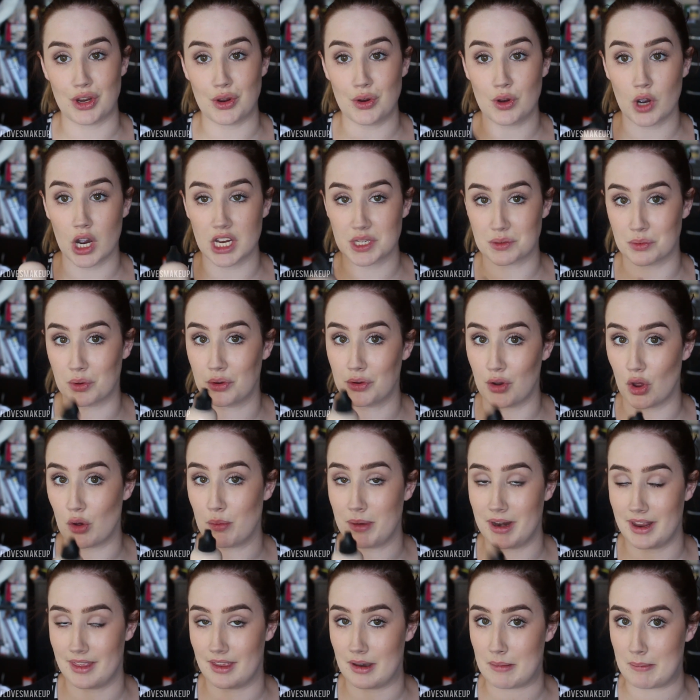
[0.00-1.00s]
You guys will know
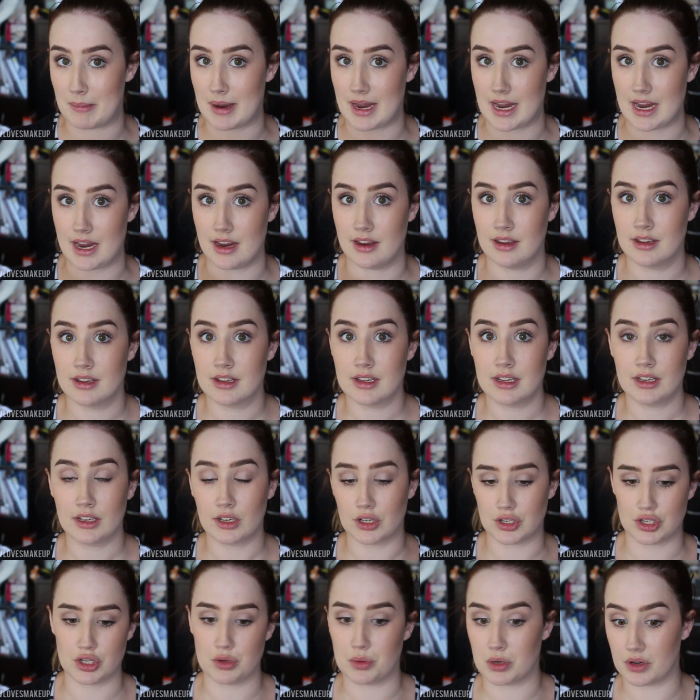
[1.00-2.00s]
better than me
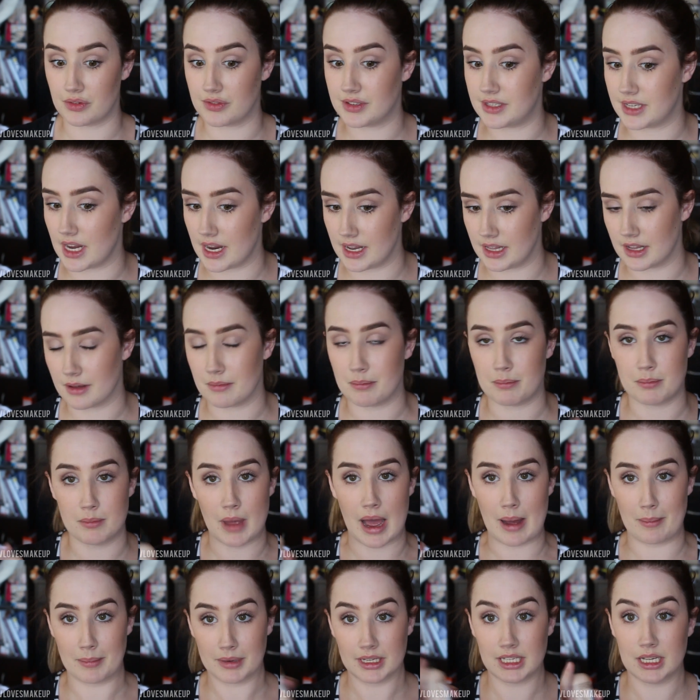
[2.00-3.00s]
because you would have seen the
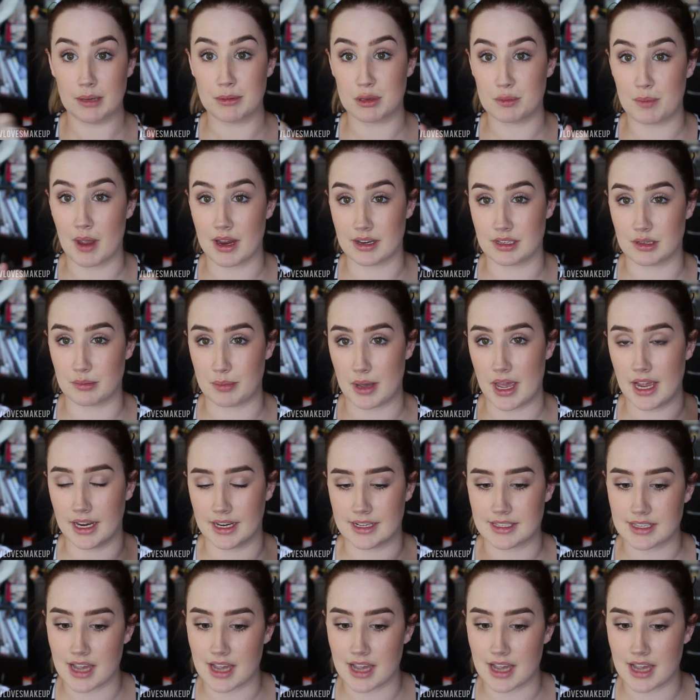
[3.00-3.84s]
um, clips back to back.